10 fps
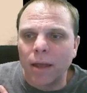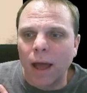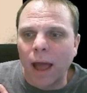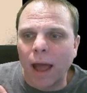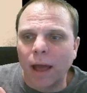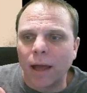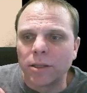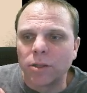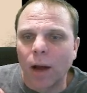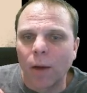
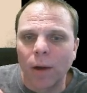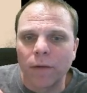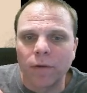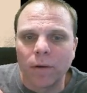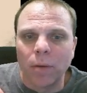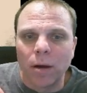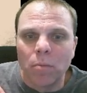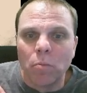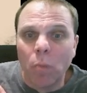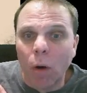And so I went from
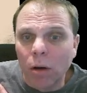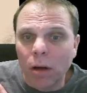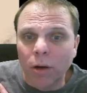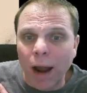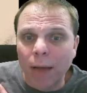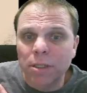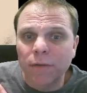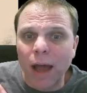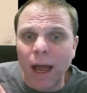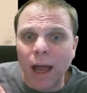grams
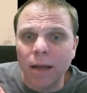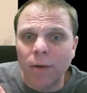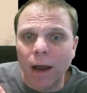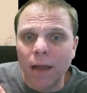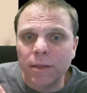of A, right?